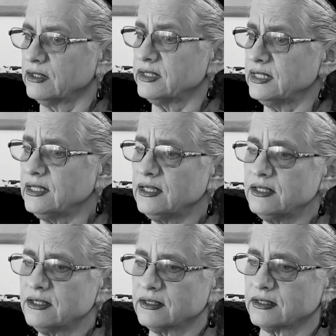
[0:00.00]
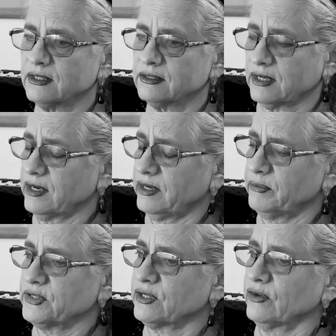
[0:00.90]
need
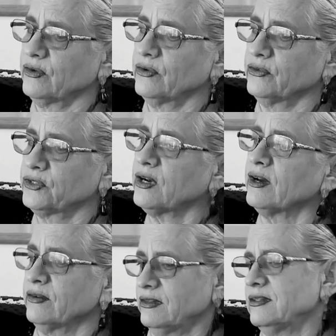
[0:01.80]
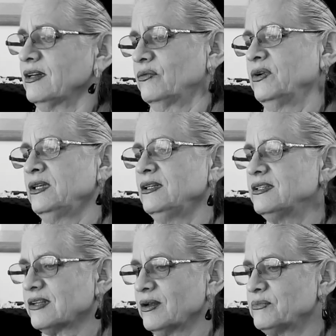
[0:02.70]
times to honor the dead. We
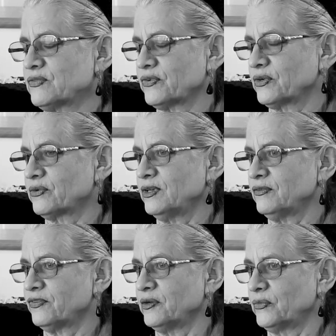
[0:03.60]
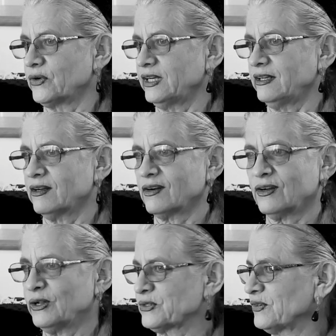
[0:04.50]
need times for grief and mourning, and our
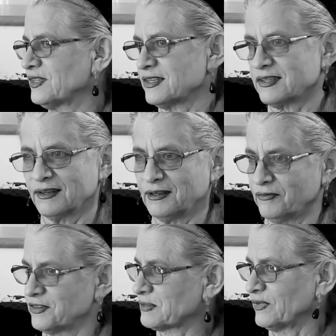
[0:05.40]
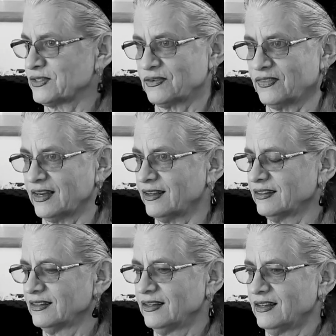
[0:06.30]
culture doesn't give us much of that.
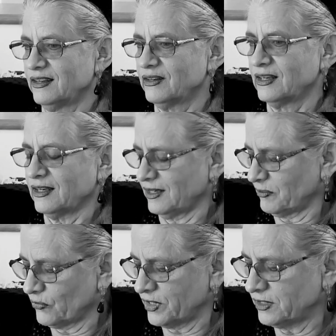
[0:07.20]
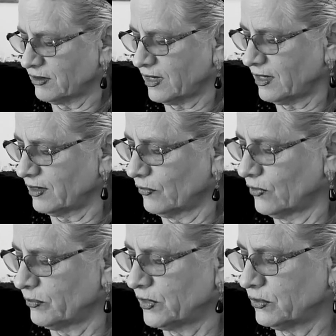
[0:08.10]
One year I had a
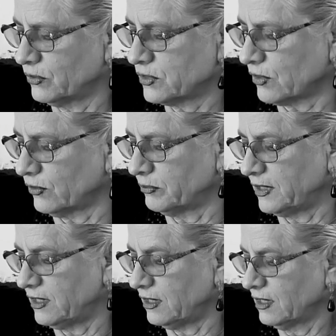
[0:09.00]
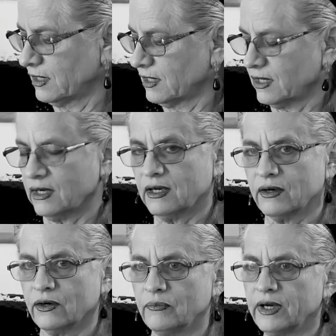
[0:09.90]
woman who told me
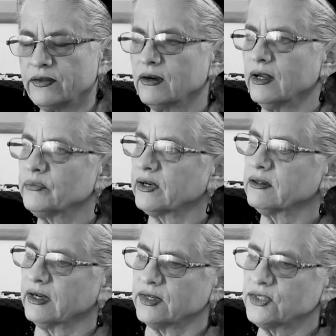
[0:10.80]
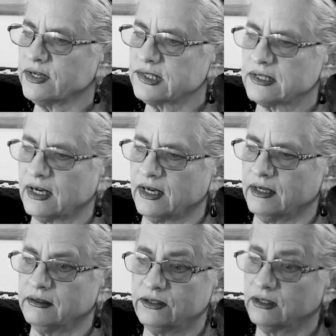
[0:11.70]
her mother and brother had just
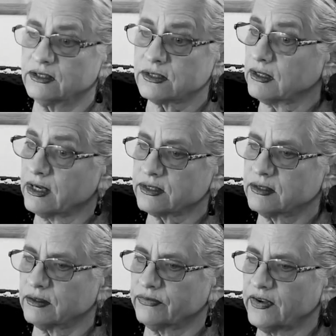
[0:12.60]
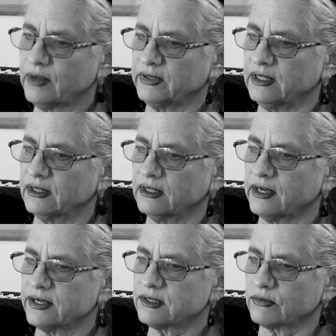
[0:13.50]
died. She had just lost her family in the
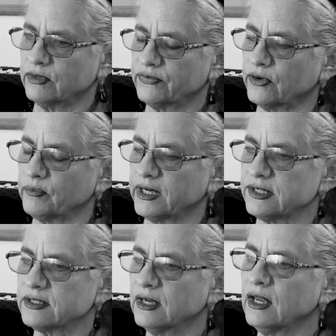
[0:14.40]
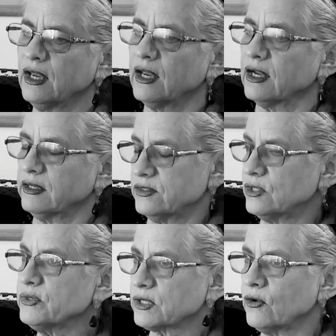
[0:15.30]
last 3 or 4 months, and that
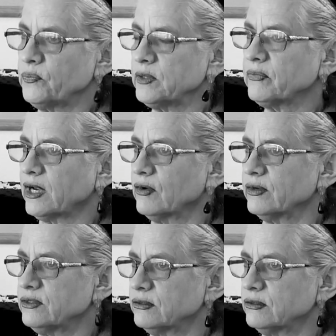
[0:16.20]
she was coping by going